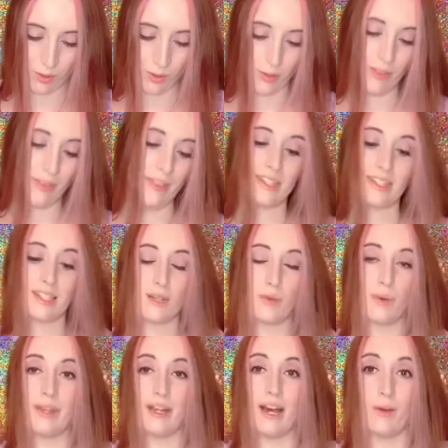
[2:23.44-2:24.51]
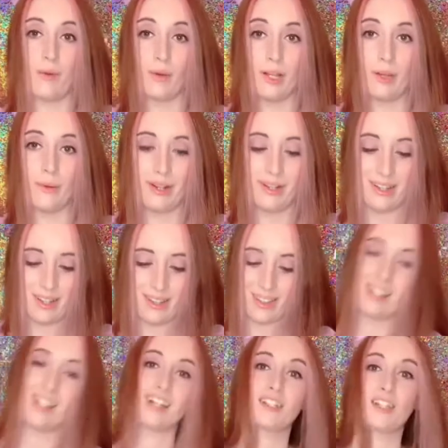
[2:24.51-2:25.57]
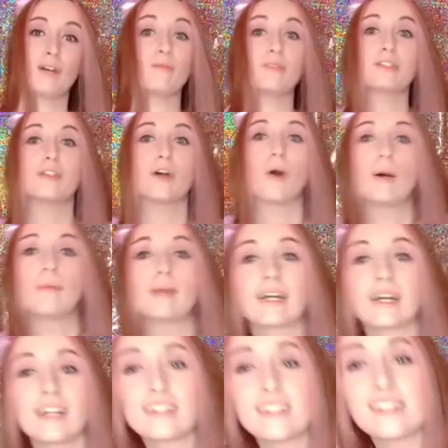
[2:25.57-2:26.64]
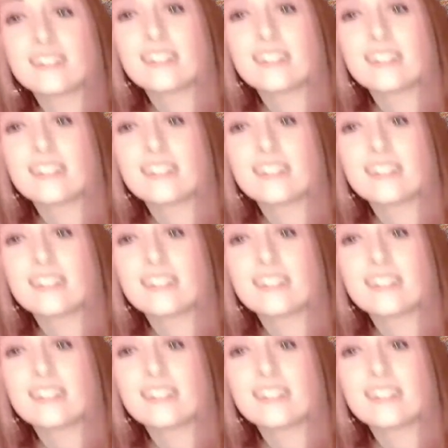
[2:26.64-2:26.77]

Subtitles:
This is the one that I really wanted out of the collection. I'm so happy I got this.